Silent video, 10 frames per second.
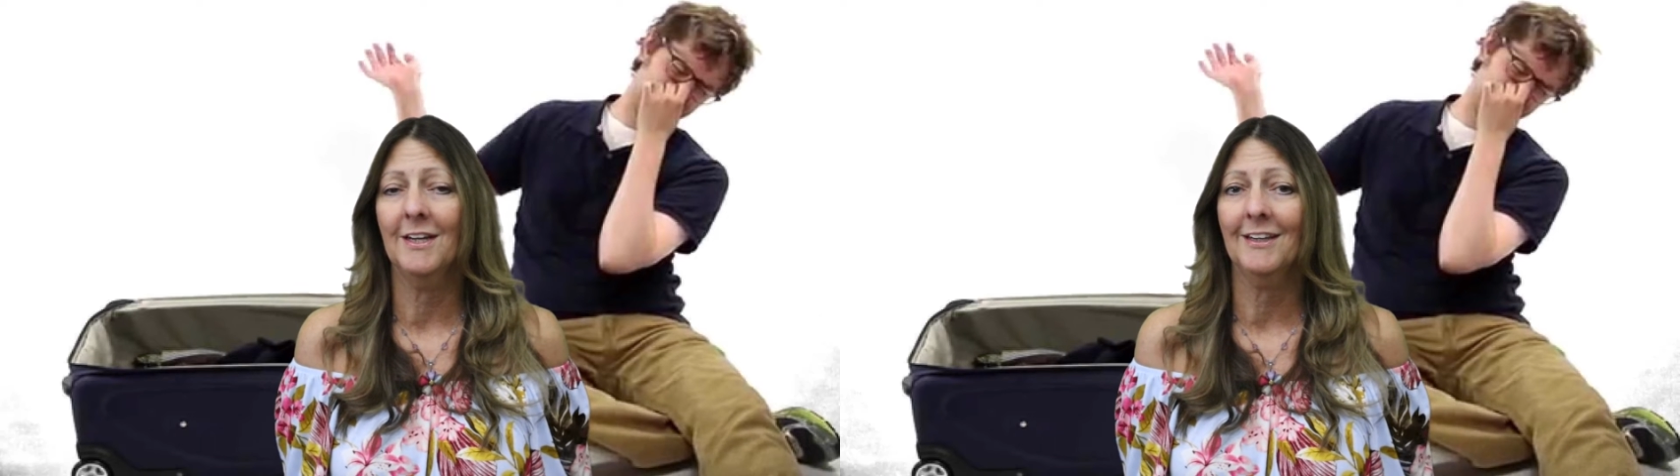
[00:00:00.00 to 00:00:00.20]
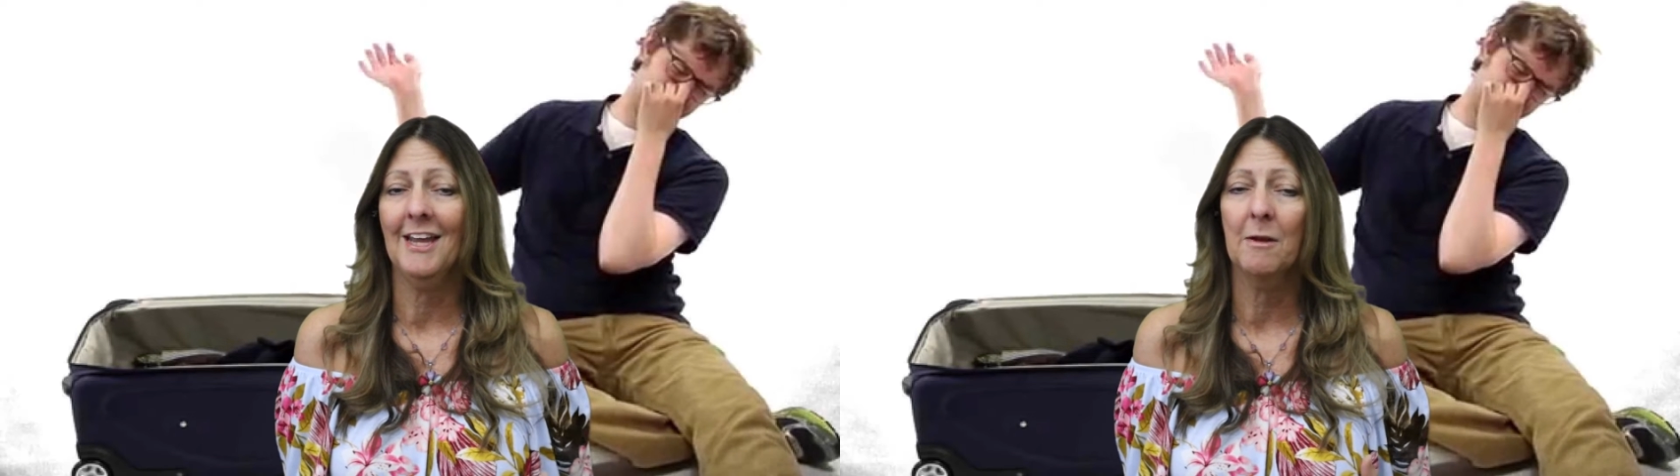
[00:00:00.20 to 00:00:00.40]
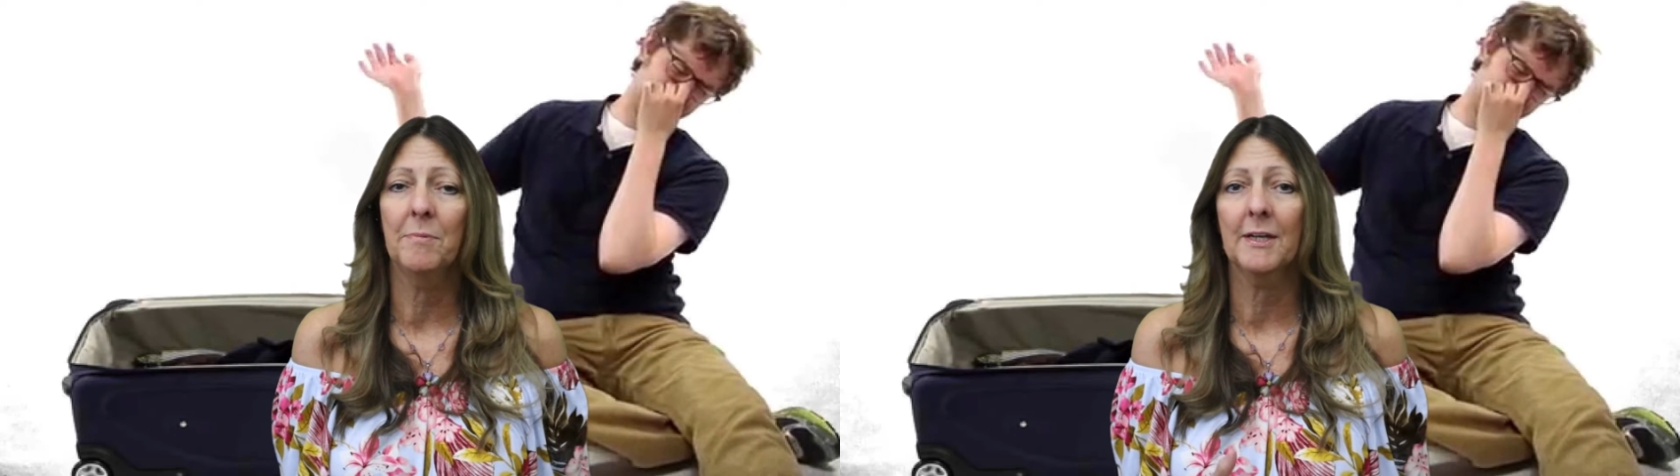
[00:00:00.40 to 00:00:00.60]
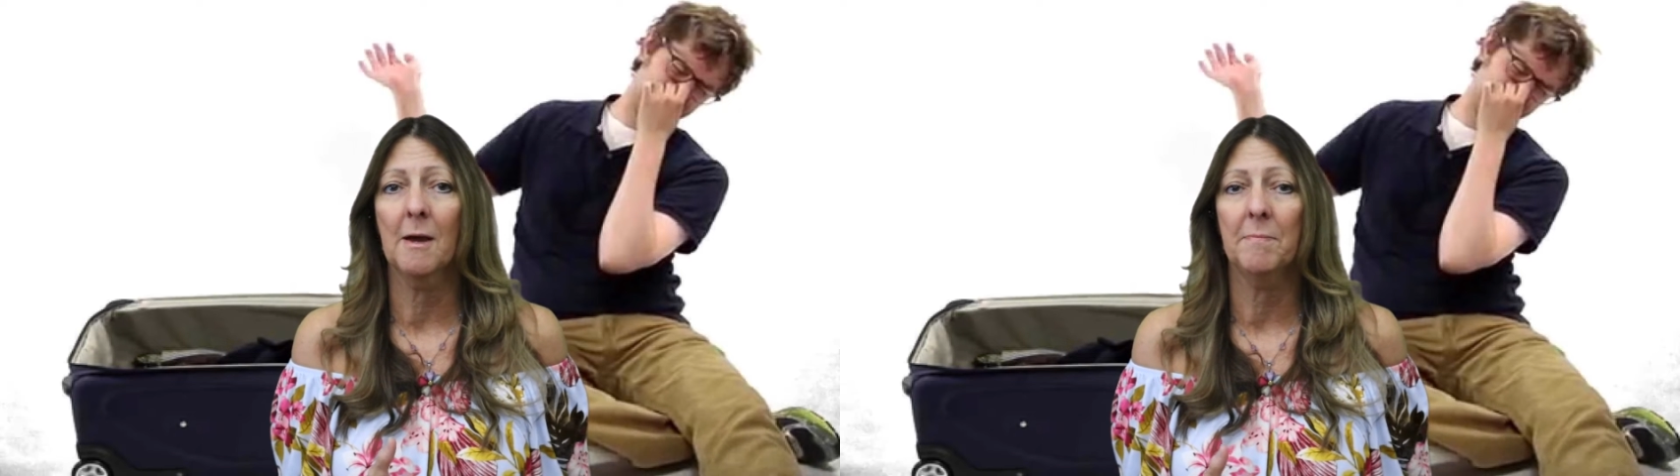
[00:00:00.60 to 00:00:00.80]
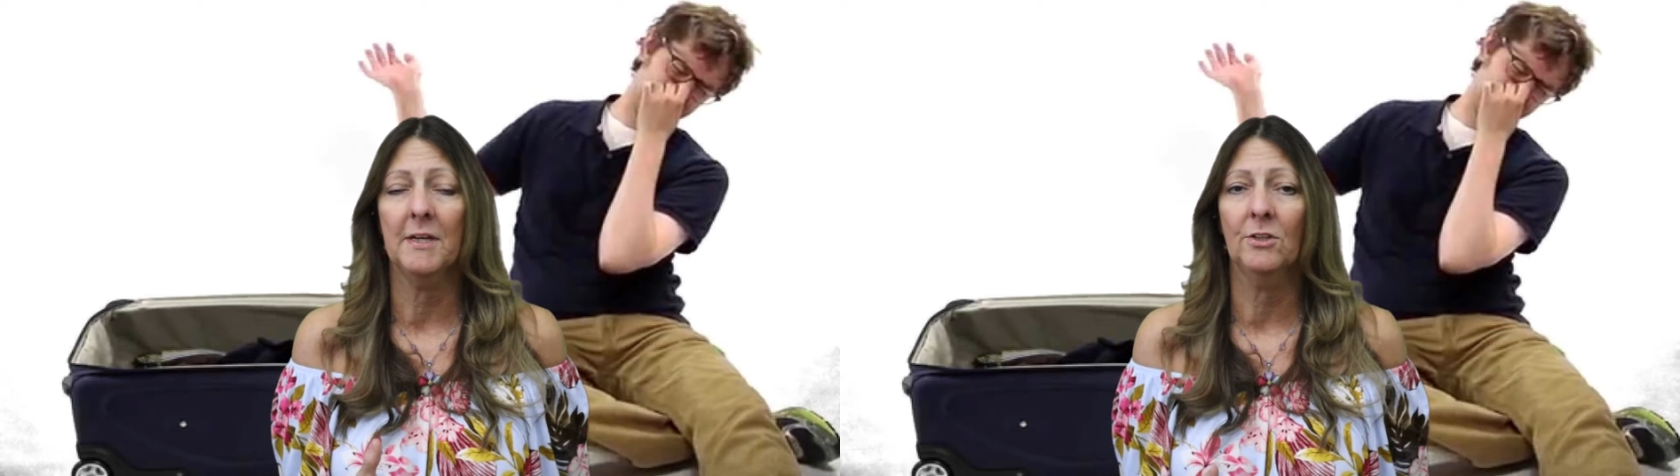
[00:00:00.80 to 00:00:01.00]
it can pick
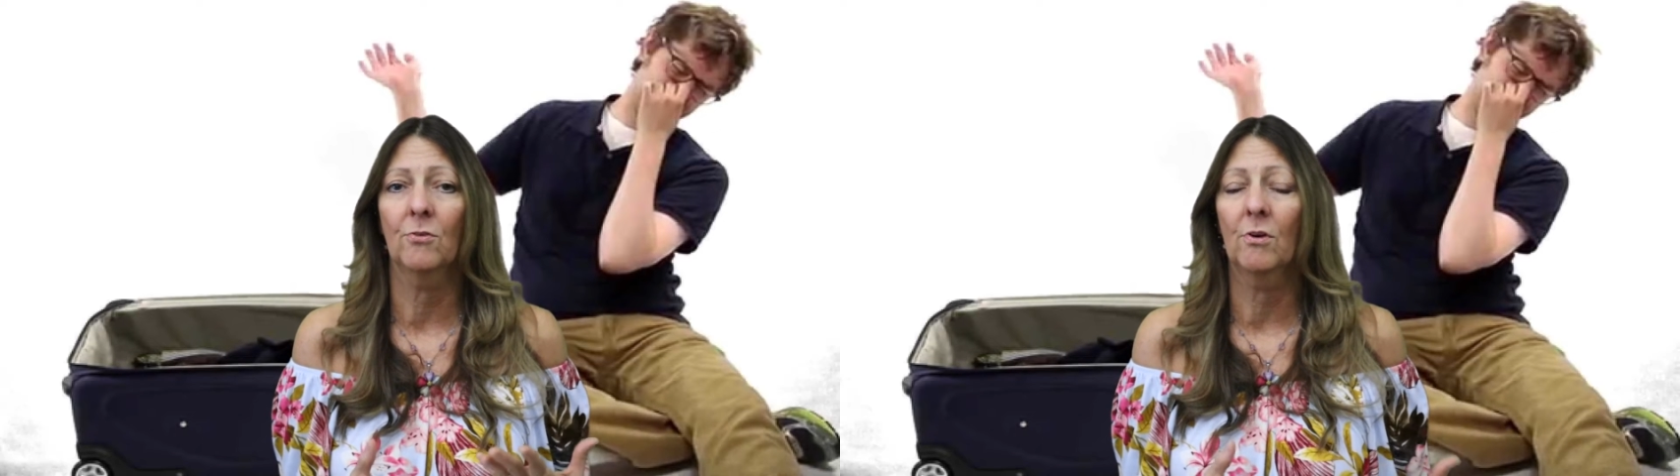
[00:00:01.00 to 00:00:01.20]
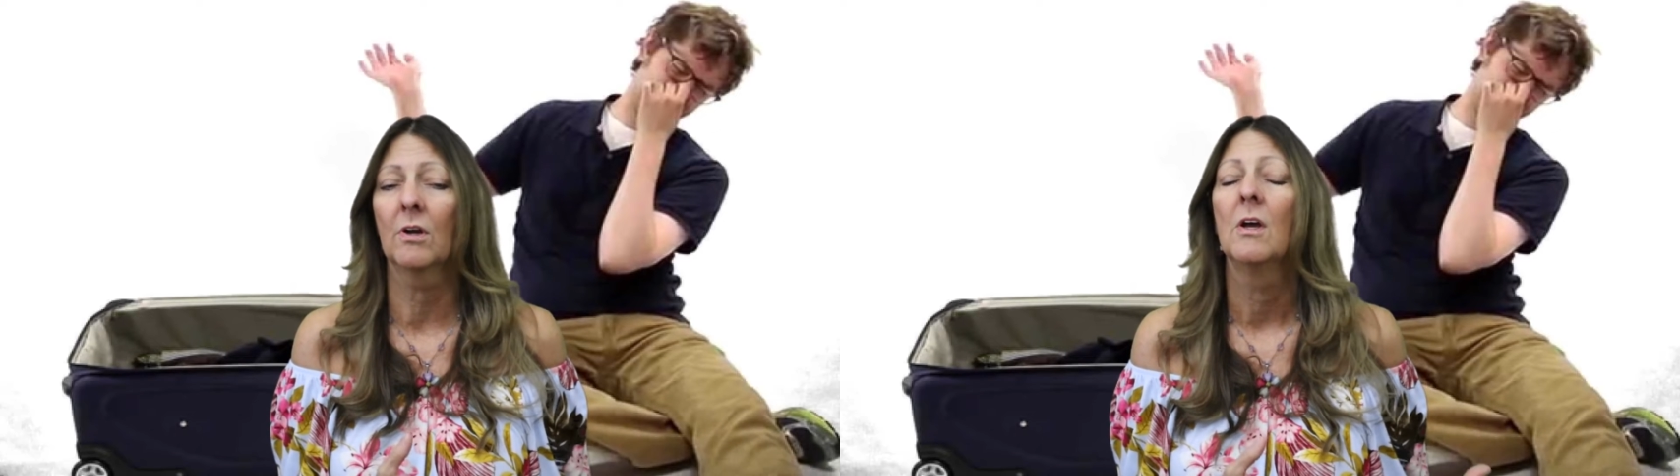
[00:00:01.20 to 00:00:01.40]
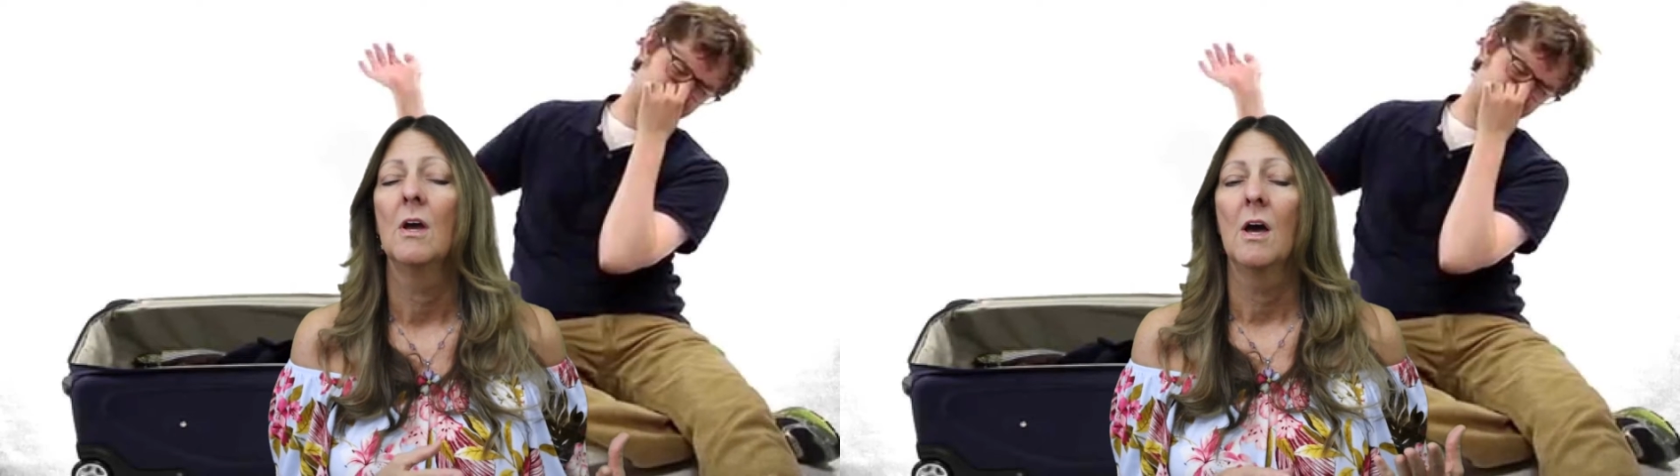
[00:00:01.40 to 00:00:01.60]
up in your